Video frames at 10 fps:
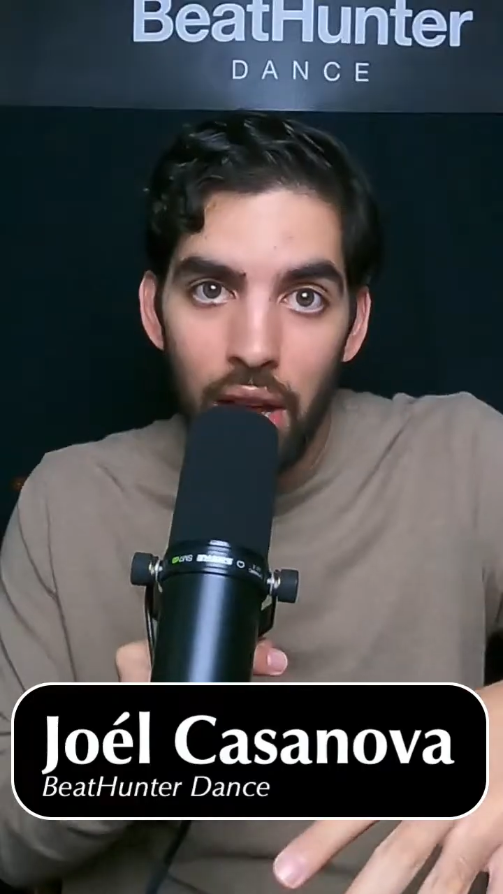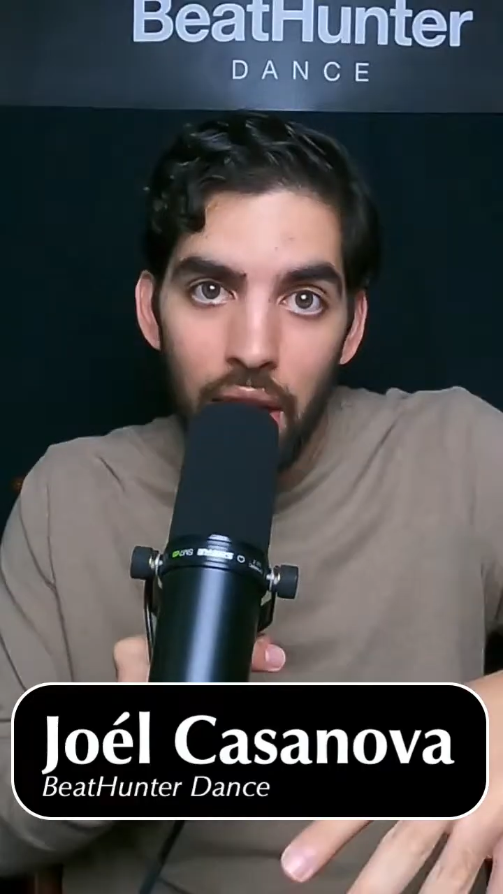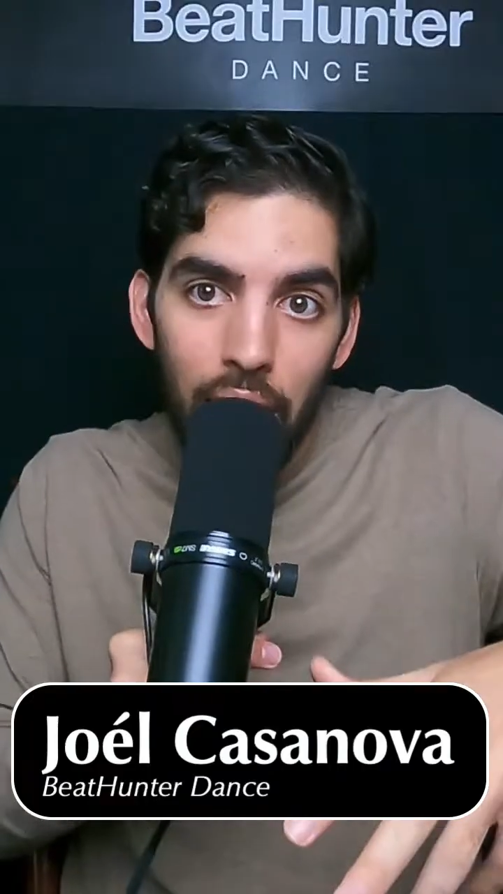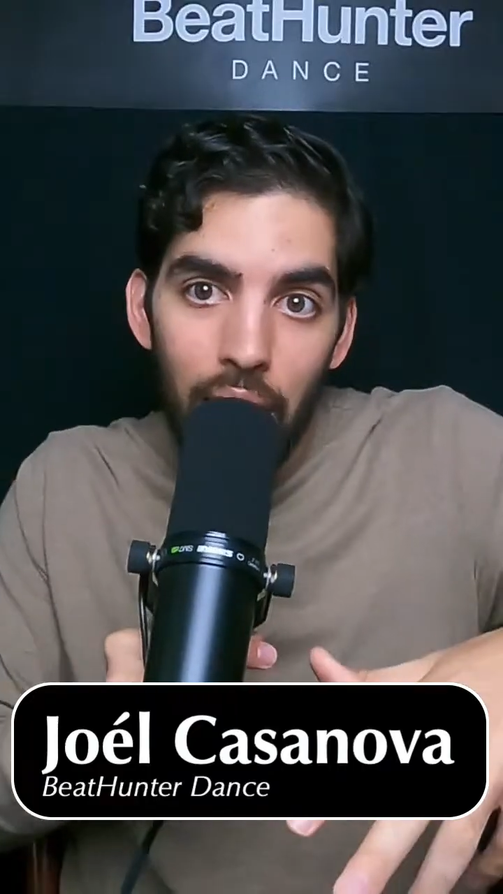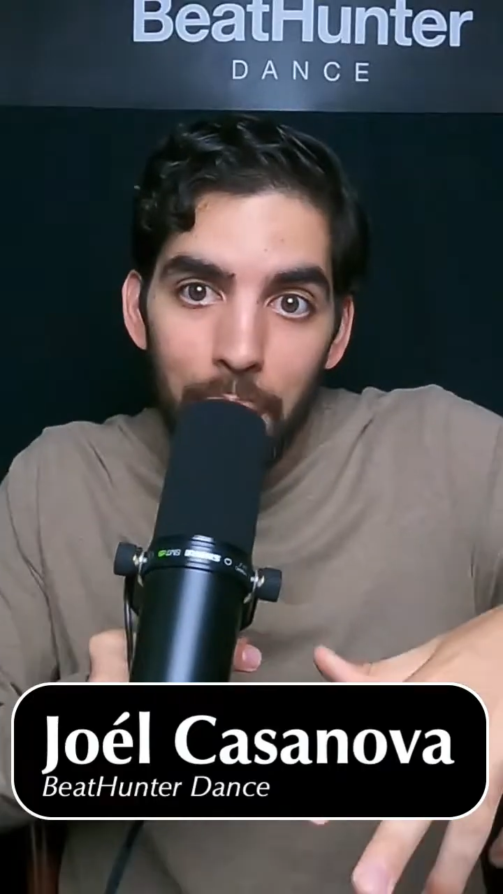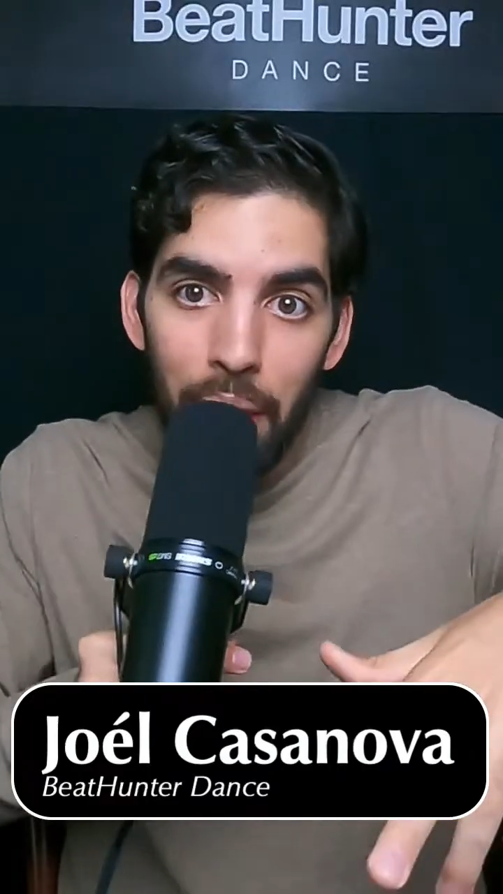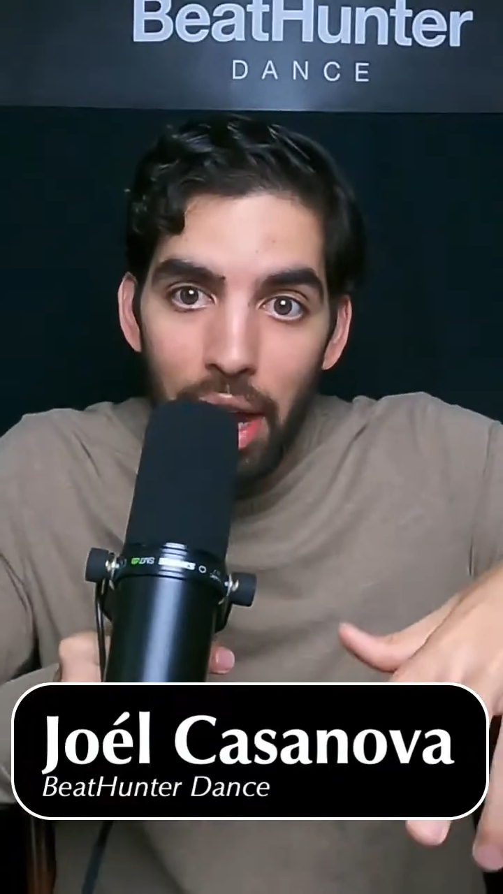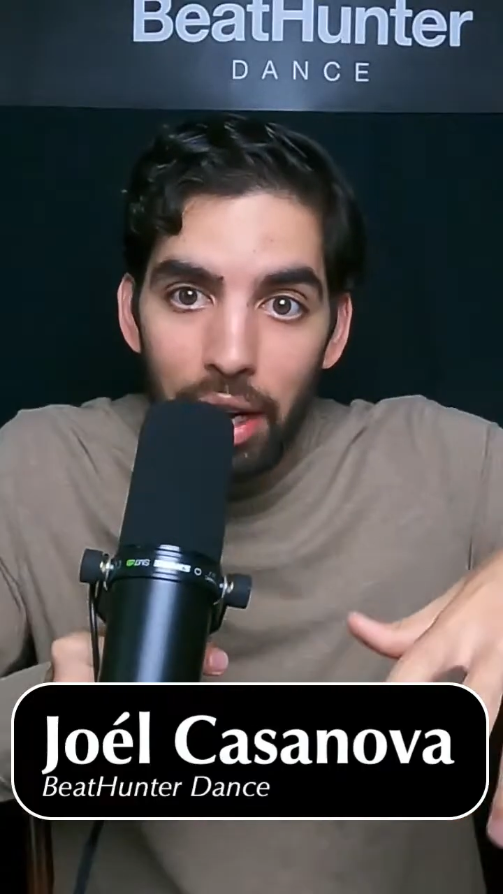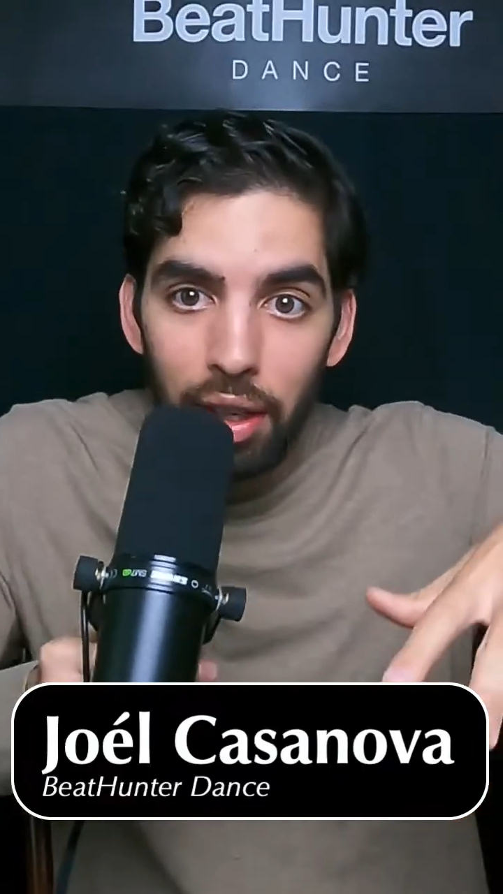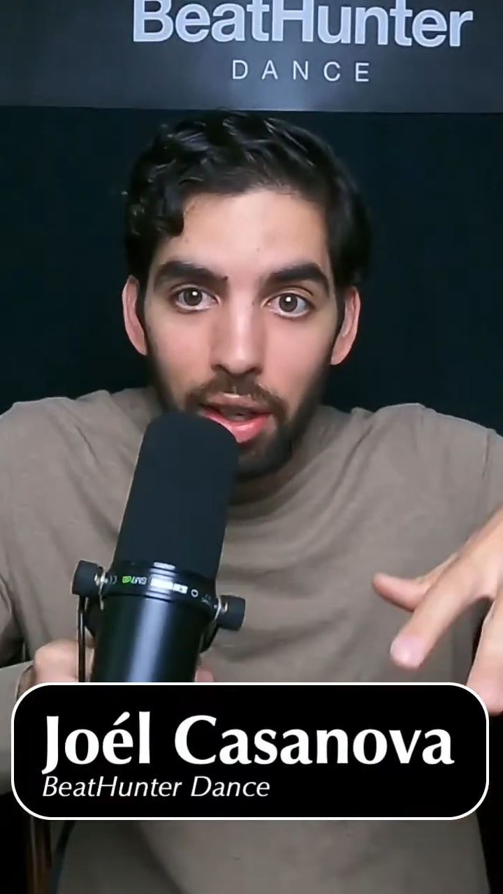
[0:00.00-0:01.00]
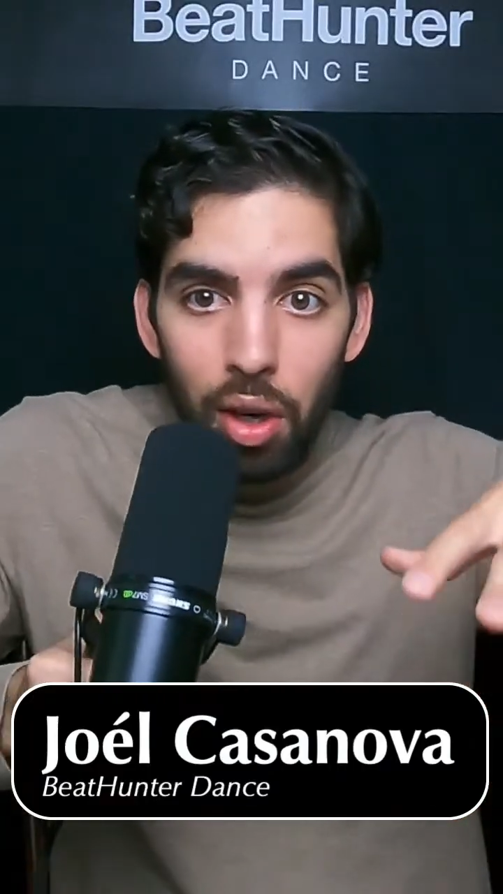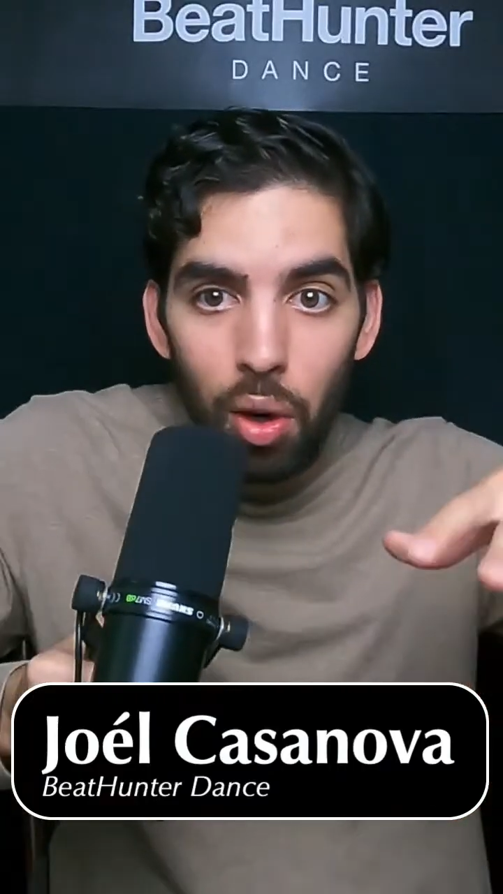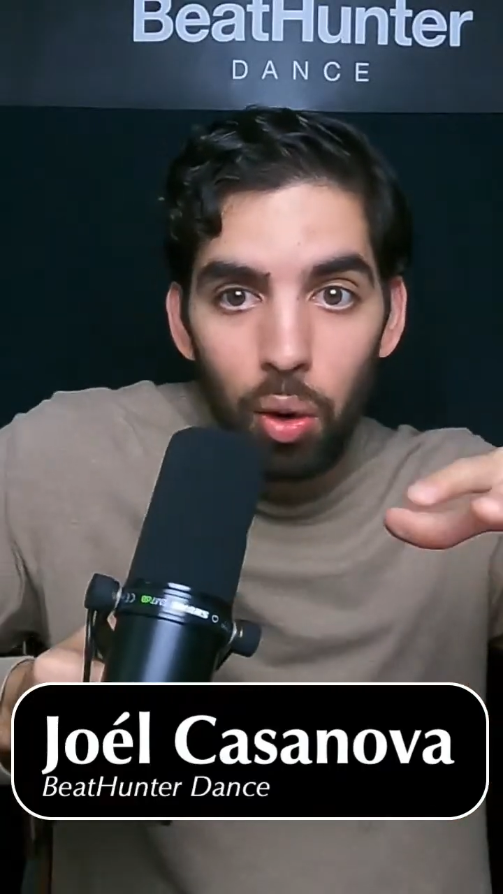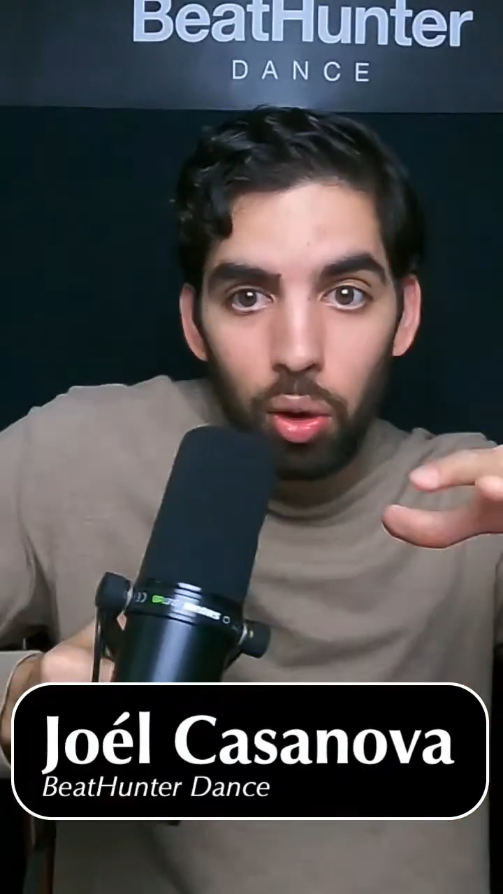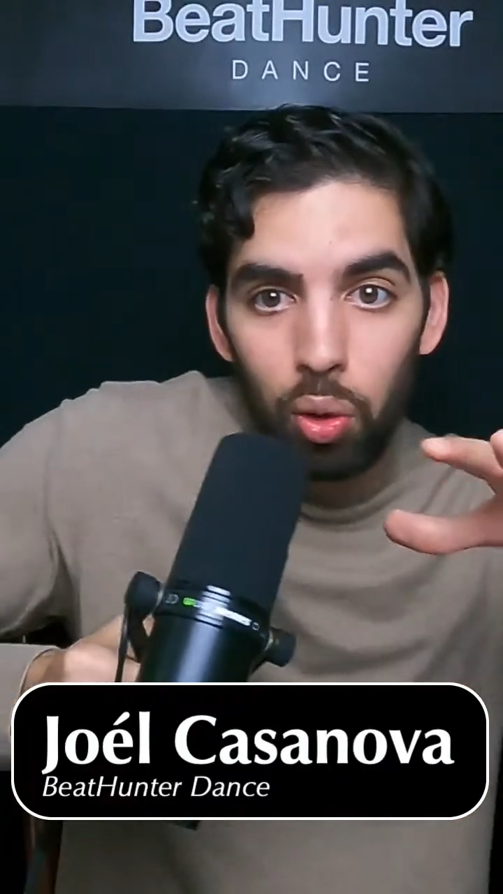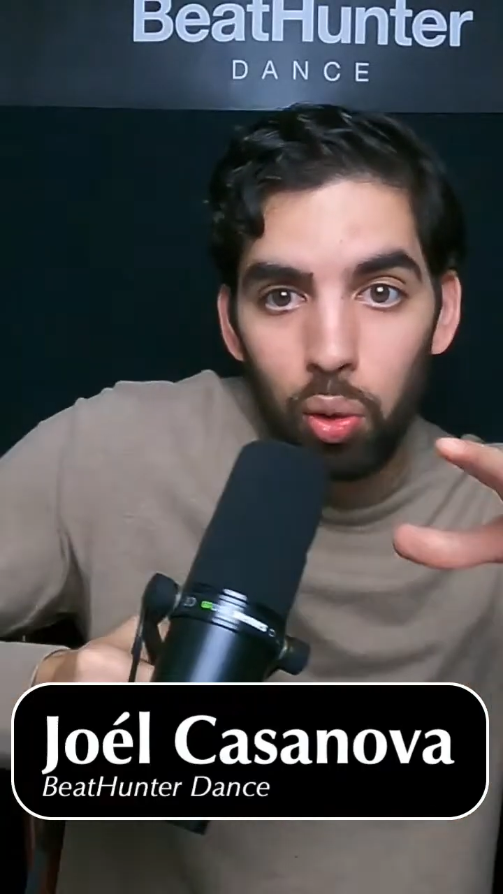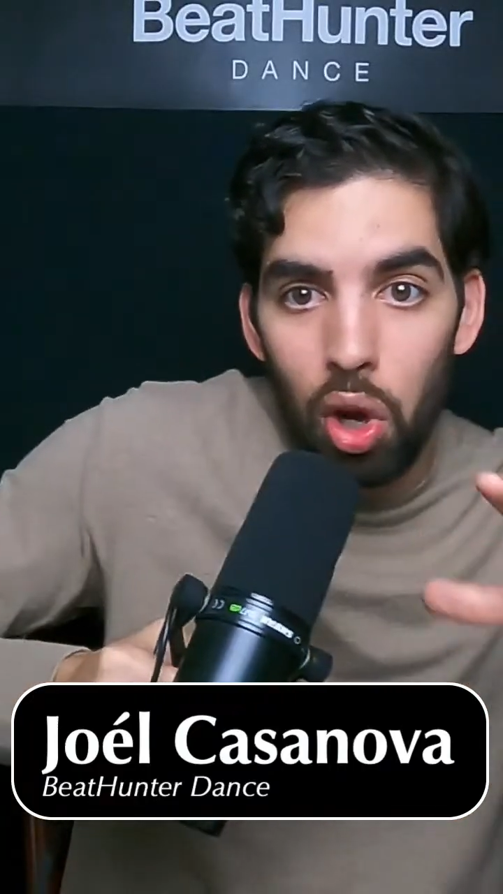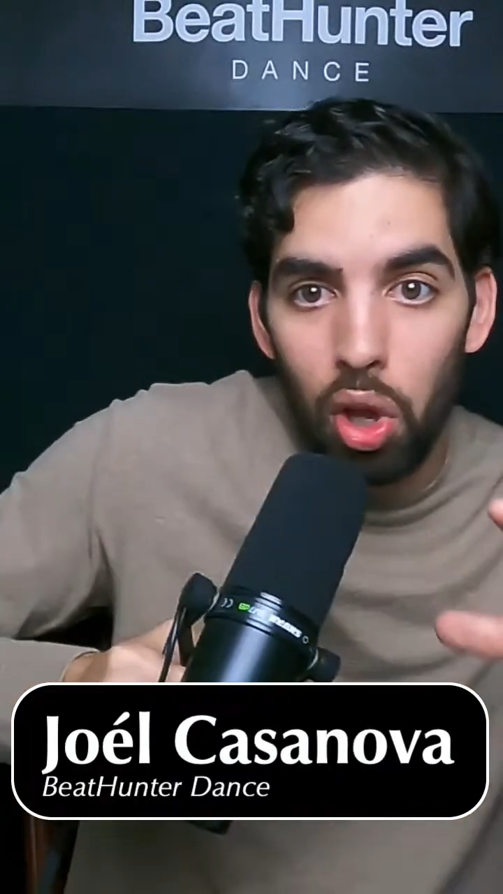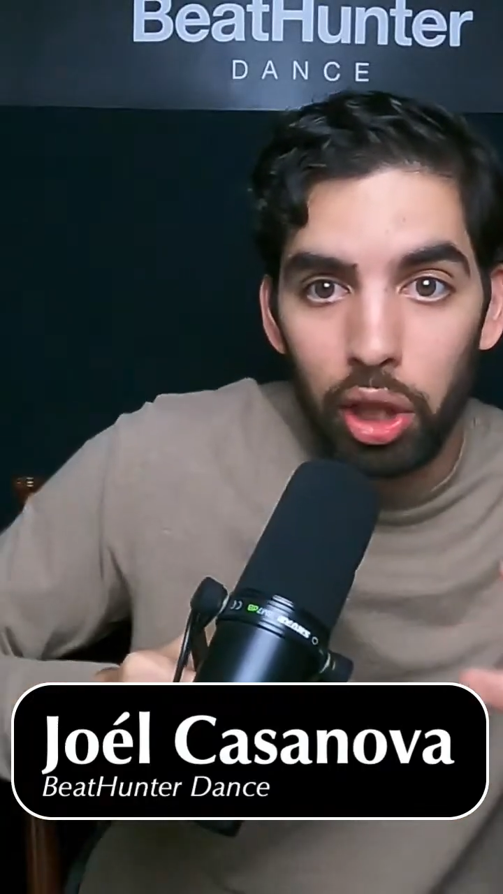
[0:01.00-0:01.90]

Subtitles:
And I'm like crawling